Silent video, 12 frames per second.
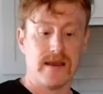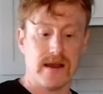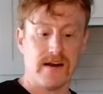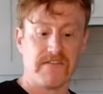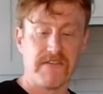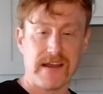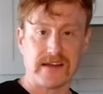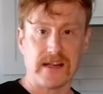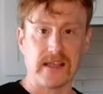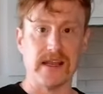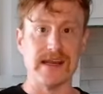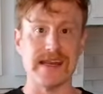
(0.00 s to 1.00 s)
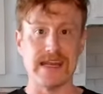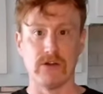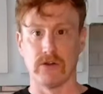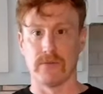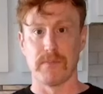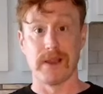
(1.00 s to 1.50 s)
affecting the
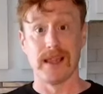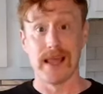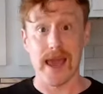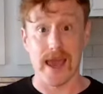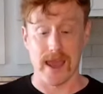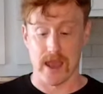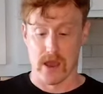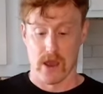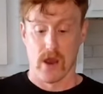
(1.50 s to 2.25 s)
needle play